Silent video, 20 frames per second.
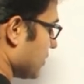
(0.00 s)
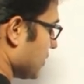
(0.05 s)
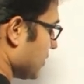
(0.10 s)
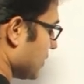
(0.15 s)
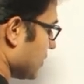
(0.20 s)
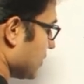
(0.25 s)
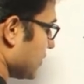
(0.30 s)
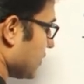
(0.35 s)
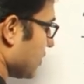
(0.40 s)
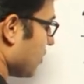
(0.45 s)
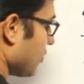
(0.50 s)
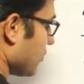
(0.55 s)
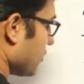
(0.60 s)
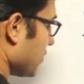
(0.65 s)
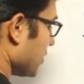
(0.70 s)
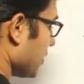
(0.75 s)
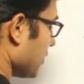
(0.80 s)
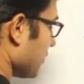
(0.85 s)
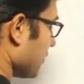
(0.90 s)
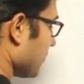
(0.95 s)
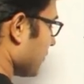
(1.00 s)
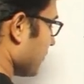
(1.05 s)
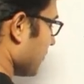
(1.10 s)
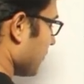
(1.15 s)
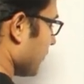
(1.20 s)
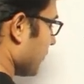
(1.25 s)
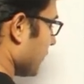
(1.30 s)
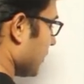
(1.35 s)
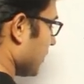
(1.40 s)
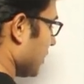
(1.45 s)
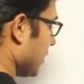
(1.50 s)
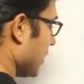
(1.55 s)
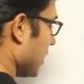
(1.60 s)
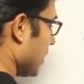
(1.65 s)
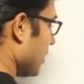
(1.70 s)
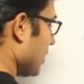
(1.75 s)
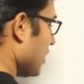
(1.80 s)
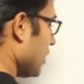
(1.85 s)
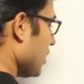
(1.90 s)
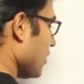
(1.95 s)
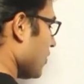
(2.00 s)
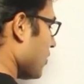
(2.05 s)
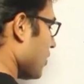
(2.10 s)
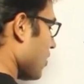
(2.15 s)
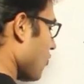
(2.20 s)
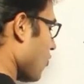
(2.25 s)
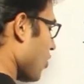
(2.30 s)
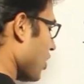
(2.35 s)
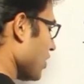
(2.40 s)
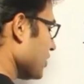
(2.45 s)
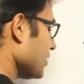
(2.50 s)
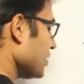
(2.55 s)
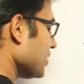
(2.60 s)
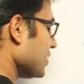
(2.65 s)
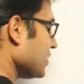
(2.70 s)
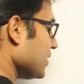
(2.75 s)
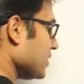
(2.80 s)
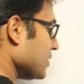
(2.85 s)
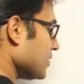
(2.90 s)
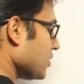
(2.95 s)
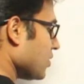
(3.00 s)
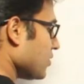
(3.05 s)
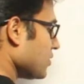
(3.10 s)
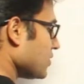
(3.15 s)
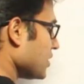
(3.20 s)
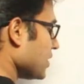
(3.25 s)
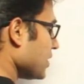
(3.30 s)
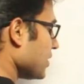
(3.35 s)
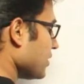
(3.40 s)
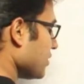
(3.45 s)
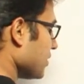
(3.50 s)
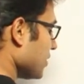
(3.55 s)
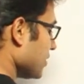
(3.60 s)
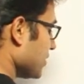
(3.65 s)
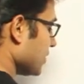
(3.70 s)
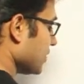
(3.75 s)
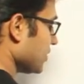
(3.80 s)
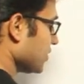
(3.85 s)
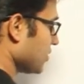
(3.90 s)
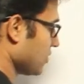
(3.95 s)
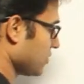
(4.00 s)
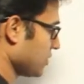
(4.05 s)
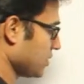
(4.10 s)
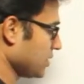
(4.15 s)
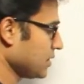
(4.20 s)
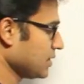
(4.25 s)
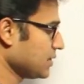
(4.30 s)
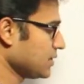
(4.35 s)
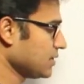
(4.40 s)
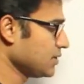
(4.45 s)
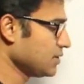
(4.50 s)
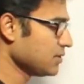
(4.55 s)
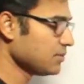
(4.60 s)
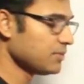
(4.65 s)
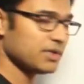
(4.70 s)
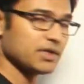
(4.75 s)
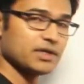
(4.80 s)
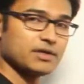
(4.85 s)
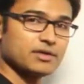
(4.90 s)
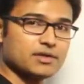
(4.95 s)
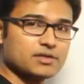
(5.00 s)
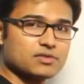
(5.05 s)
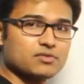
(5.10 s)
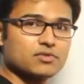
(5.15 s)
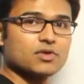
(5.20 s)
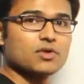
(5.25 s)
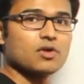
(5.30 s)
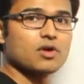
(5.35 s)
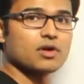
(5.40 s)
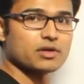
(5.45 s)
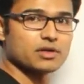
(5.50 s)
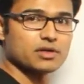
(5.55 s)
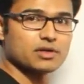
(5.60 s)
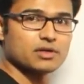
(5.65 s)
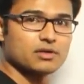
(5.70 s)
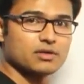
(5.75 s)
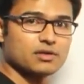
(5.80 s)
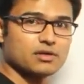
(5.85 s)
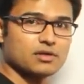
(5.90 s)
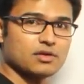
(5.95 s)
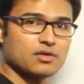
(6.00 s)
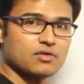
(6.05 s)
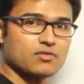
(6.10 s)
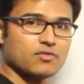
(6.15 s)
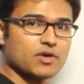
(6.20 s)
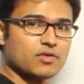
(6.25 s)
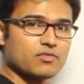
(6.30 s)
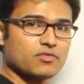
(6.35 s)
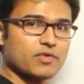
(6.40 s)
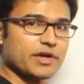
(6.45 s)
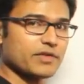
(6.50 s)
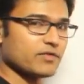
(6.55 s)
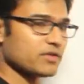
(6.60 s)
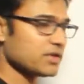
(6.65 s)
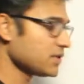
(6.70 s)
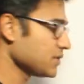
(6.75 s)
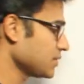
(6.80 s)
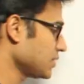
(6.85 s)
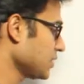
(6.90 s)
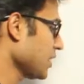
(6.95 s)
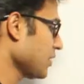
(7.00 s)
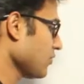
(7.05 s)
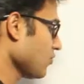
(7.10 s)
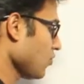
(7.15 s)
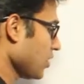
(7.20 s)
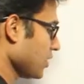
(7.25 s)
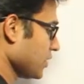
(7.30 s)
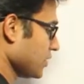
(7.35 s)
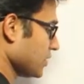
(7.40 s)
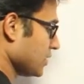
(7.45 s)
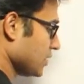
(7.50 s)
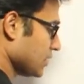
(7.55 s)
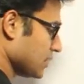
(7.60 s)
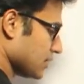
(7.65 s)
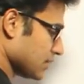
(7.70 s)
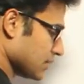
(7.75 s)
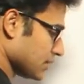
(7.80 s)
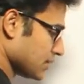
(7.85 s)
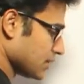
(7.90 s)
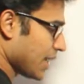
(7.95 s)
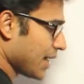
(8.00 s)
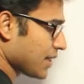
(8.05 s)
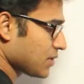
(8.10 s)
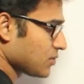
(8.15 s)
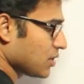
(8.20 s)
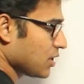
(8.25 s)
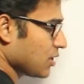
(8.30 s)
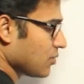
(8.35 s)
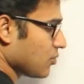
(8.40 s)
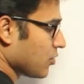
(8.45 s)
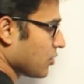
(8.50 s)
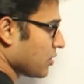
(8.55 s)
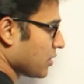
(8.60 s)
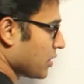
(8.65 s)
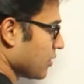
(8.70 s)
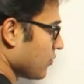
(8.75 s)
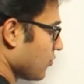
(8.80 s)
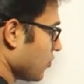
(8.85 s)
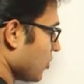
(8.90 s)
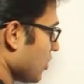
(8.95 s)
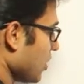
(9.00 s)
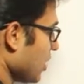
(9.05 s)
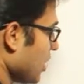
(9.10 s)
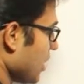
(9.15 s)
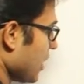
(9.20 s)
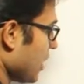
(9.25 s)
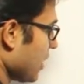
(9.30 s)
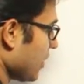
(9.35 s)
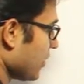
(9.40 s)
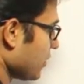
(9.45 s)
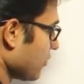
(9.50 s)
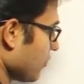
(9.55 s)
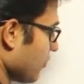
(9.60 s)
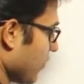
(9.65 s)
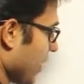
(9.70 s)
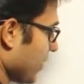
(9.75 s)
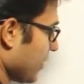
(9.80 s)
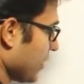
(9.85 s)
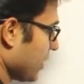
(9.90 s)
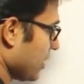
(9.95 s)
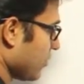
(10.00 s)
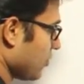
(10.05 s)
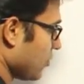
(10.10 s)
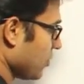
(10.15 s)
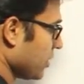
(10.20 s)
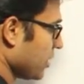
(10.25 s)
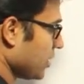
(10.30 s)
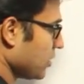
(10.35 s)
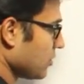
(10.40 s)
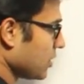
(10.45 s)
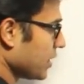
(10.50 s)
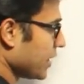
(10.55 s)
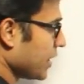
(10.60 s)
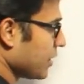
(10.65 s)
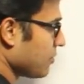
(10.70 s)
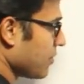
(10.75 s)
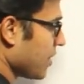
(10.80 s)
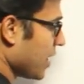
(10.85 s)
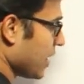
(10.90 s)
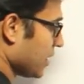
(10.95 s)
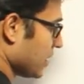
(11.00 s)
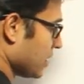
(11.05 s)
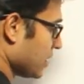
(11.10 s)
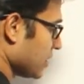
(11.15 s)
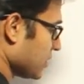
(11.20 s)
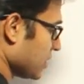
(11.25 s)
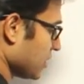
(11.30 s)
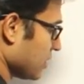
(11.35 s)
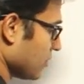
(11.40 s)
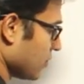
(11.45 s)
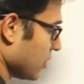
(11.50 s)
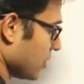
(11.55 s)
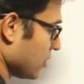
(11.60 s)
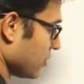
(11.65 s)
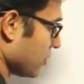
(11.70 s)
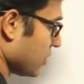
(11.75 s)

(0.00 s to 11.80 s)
6,000, right? Now what is the 6,000? The 6,000 is the simple interest we got for 5 years. And what is this? This is the actual amount. Therefore the final amount that you will get back is equal